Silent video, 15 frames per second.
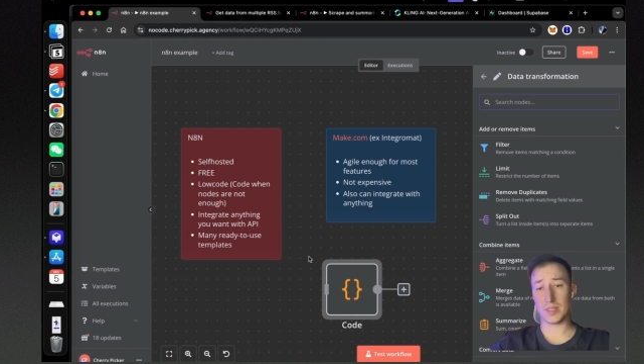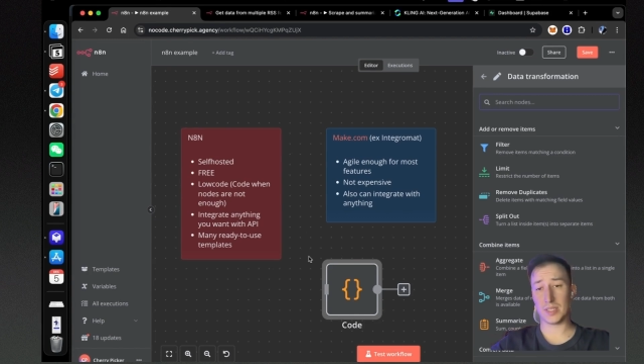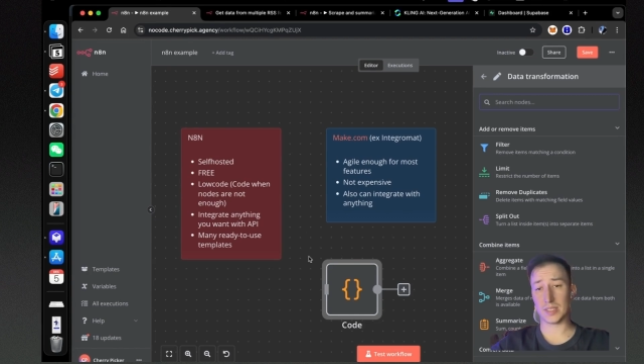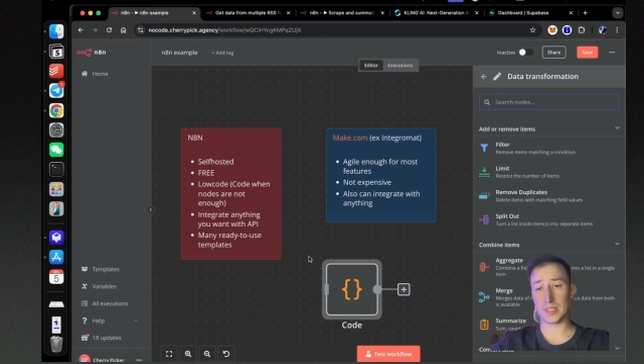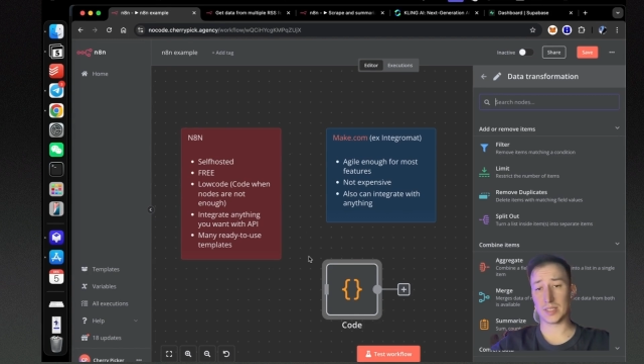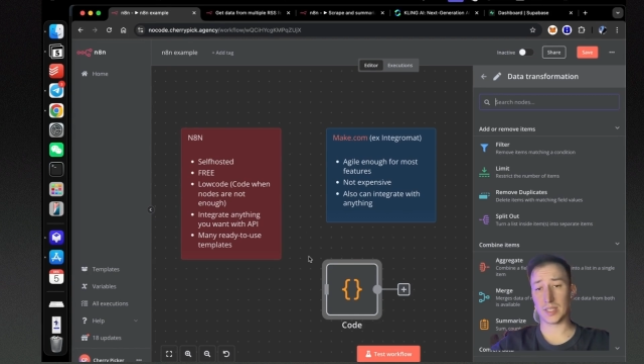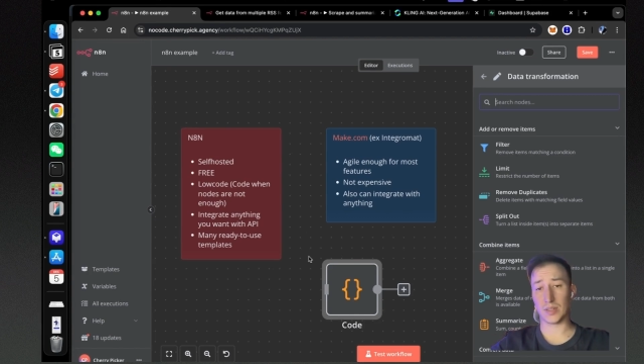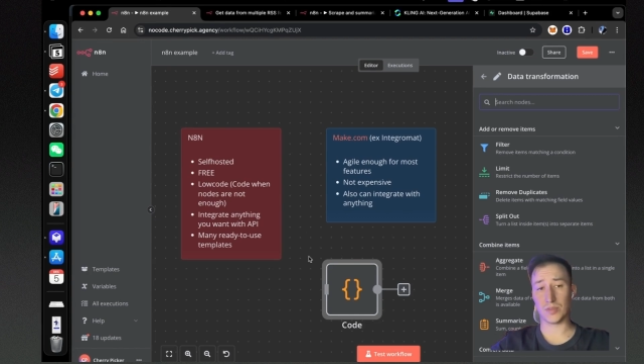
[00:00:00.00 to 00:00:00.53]

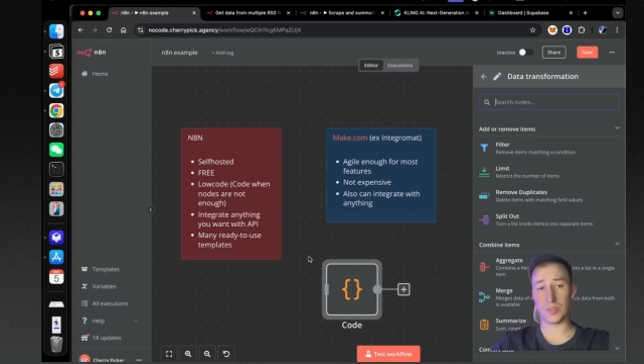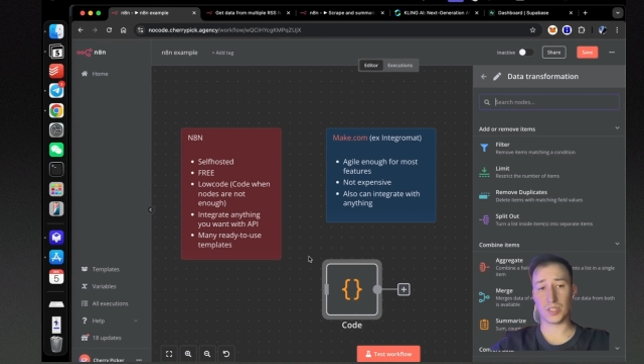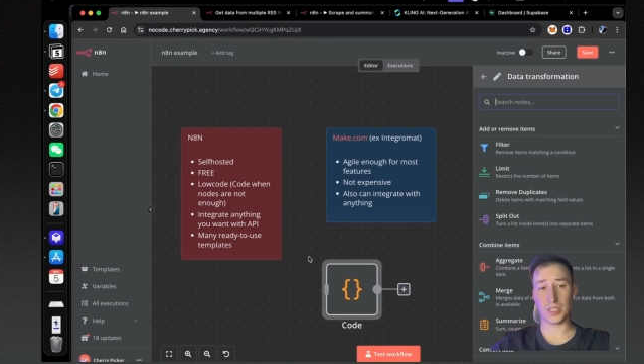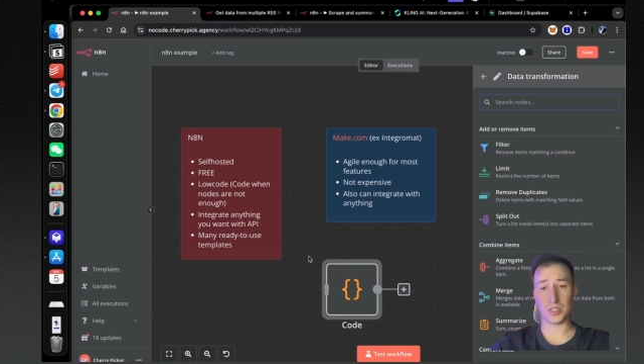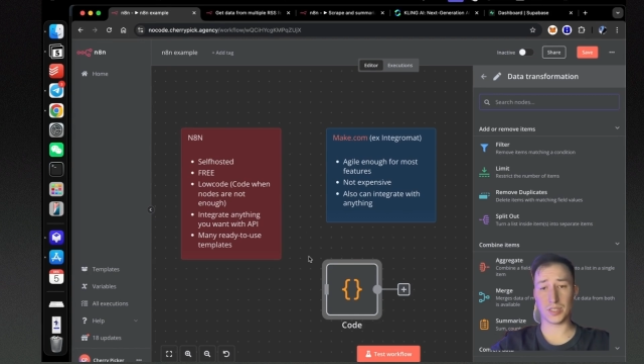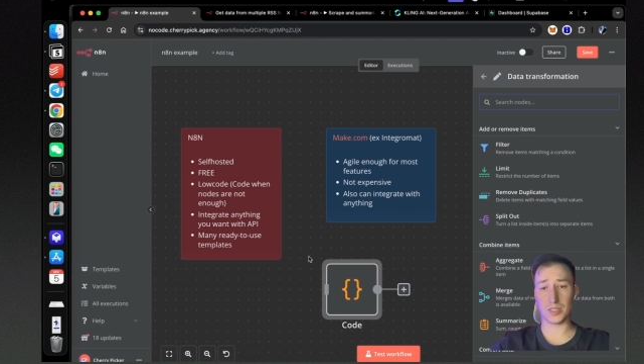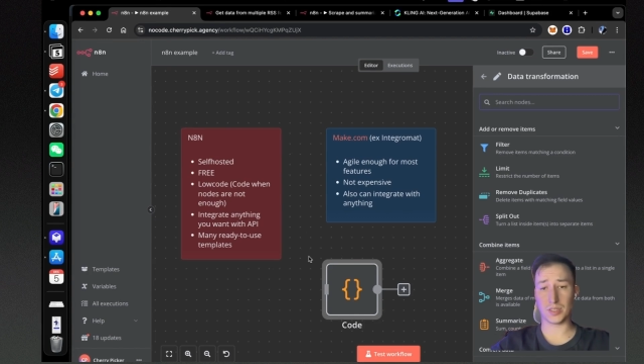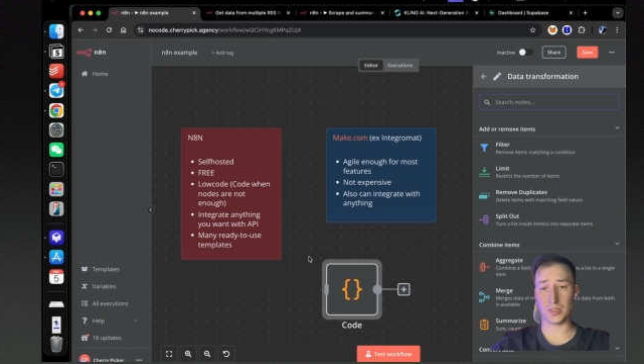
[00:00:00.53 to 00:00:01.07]
instead of
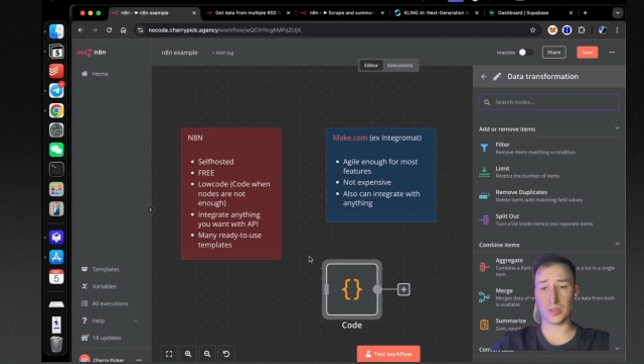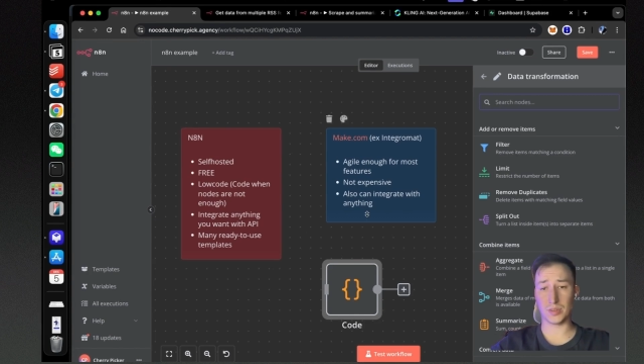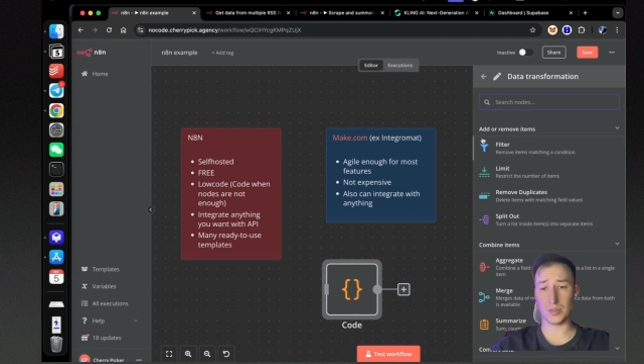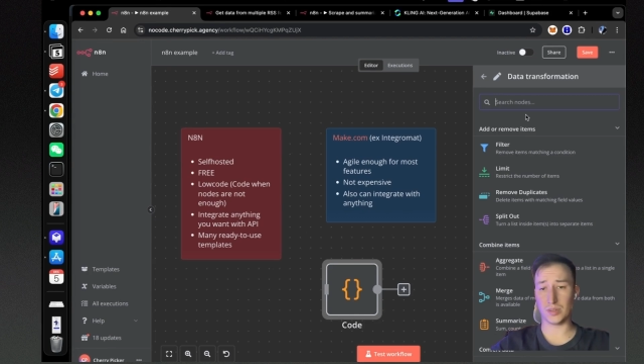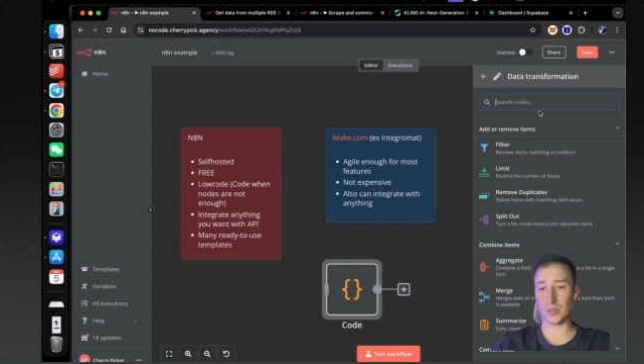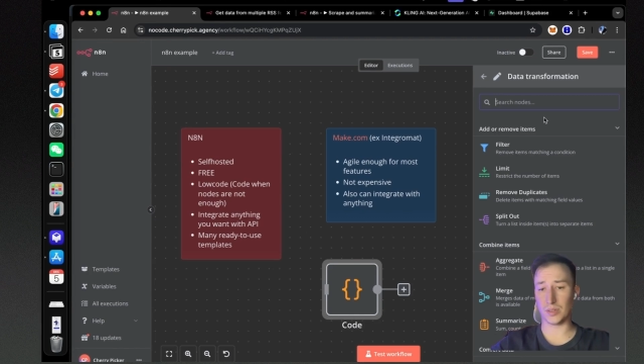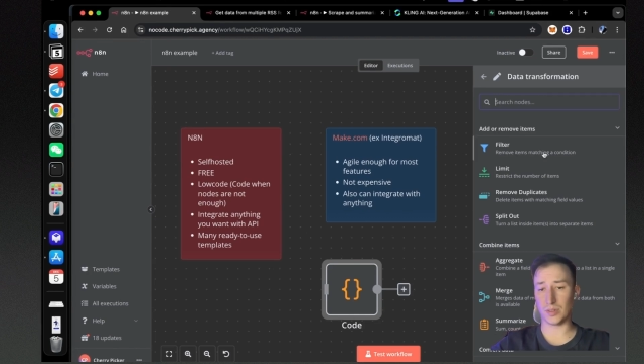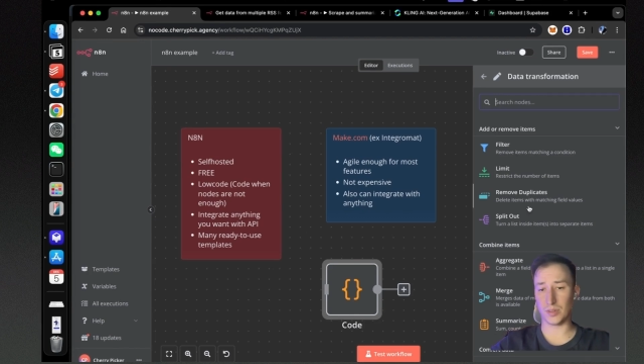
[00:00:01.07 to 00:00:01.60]
just
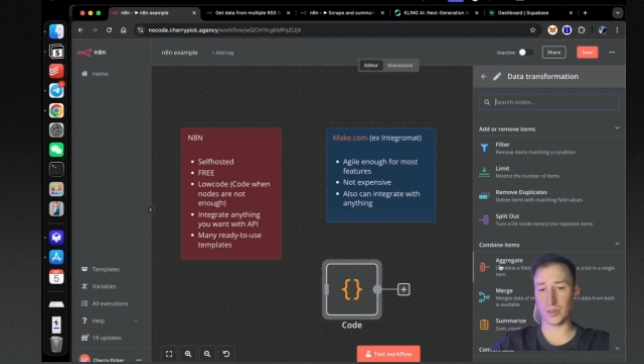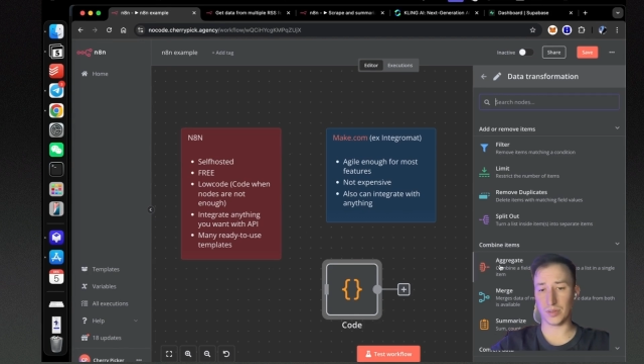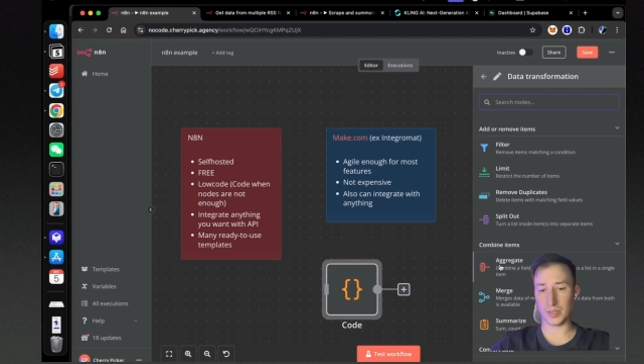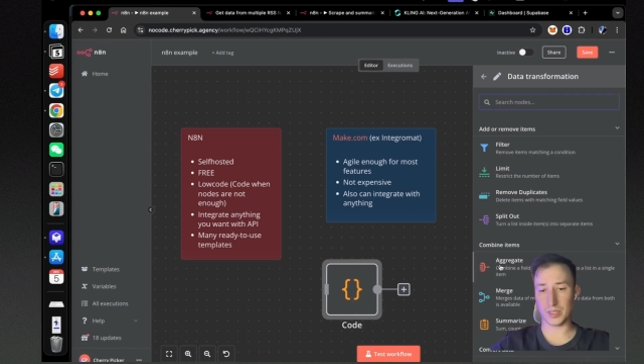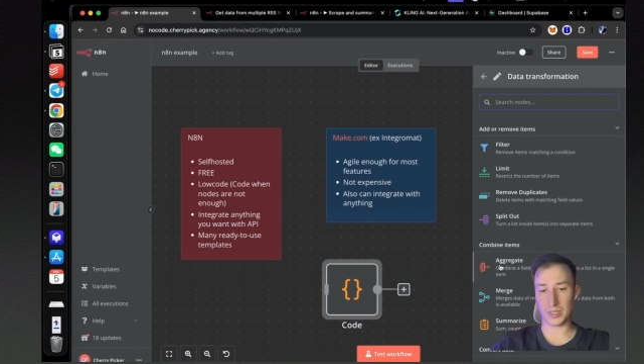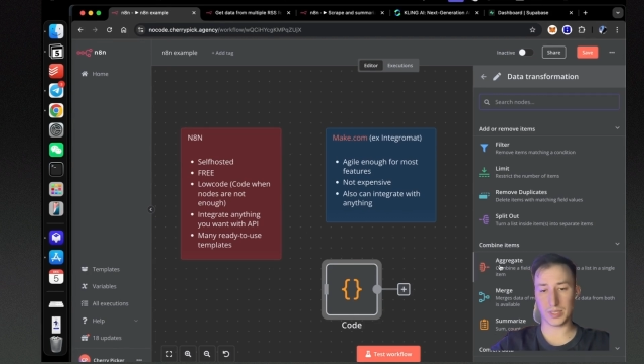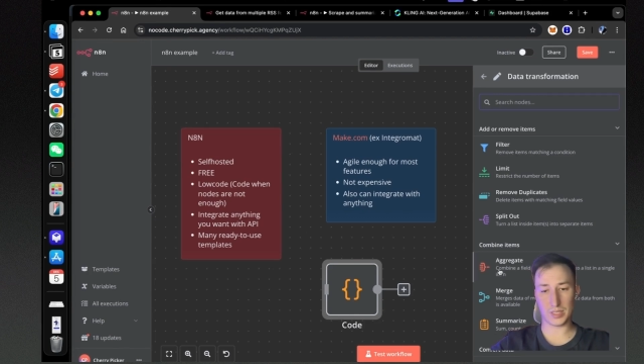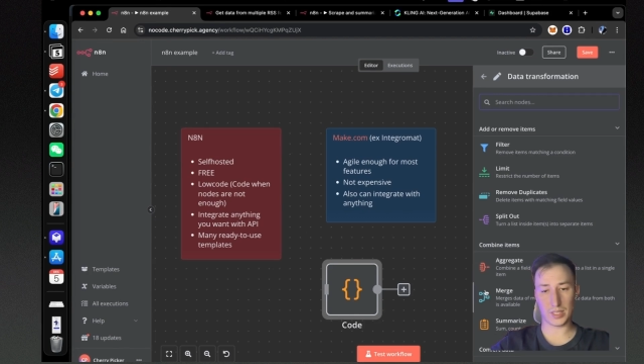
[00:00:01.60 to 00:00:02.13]
doing all
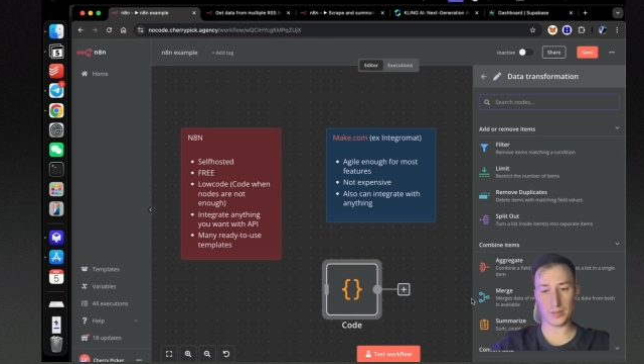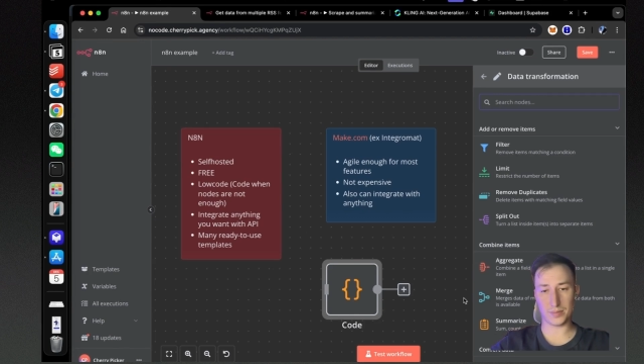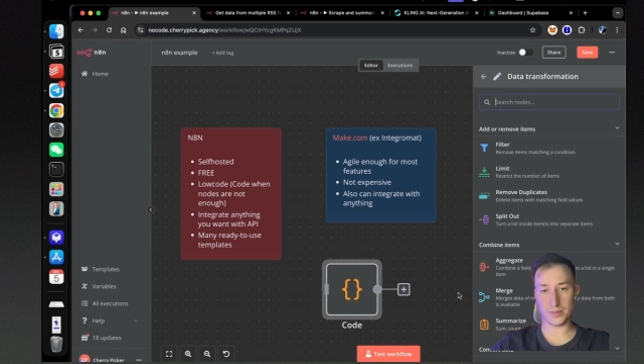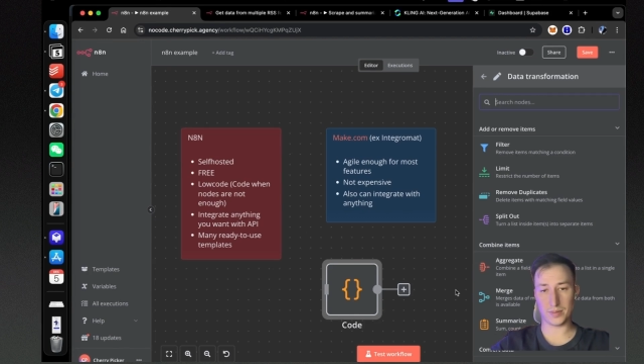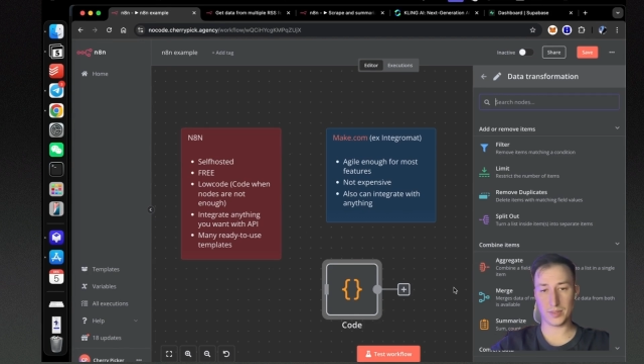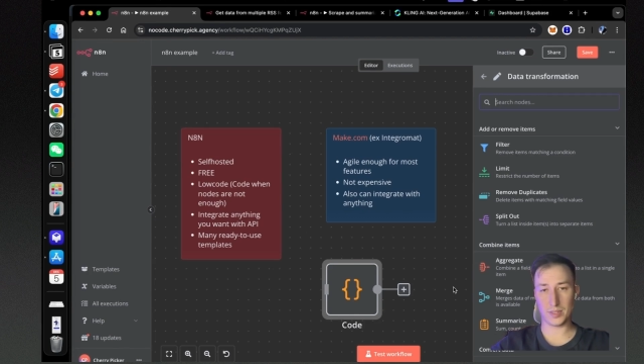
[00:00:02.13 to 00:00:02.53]
this stuff.